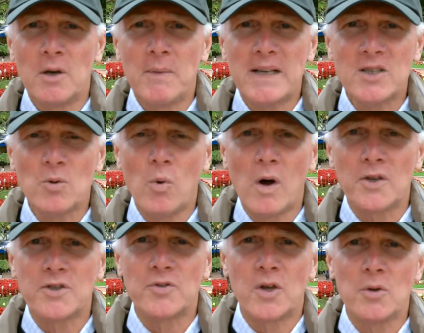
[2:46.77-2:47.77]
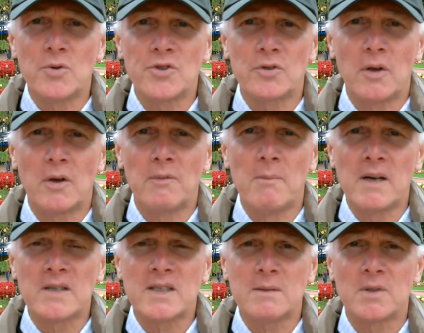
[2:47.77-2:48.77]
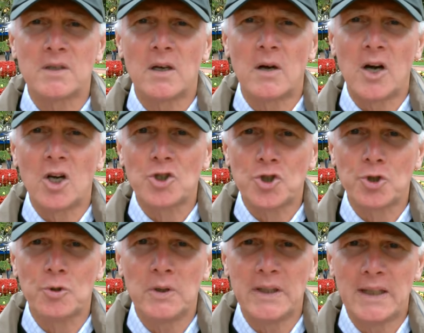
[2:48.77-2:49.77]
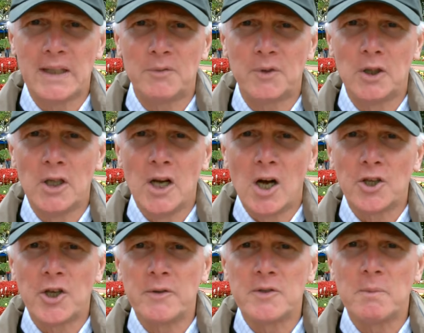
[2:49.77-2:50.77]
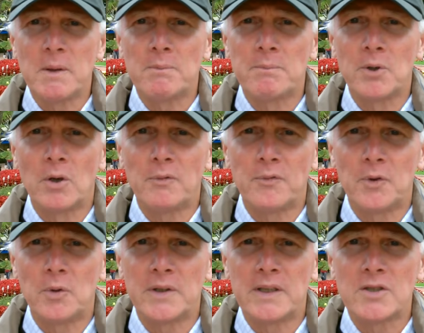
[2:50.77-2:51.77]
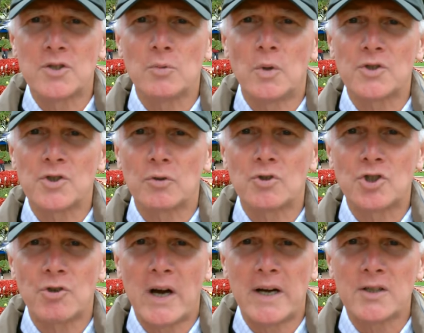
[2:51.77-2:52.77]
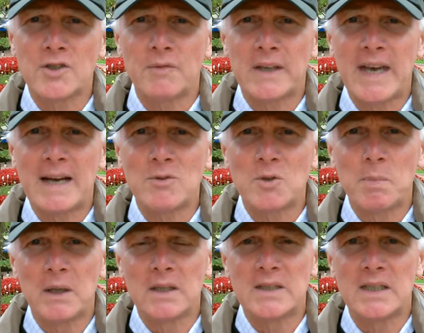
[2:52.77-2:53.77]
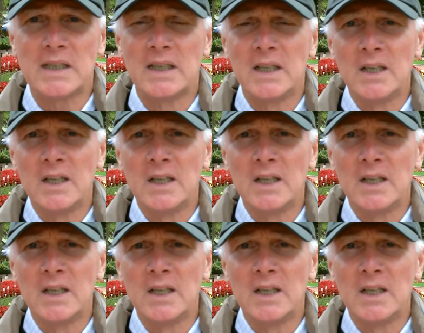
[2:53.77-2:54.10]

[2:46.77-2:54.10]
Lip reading: No matter what, those amongst them that are truly evil are going to be brought forward into what's called trials of accountability.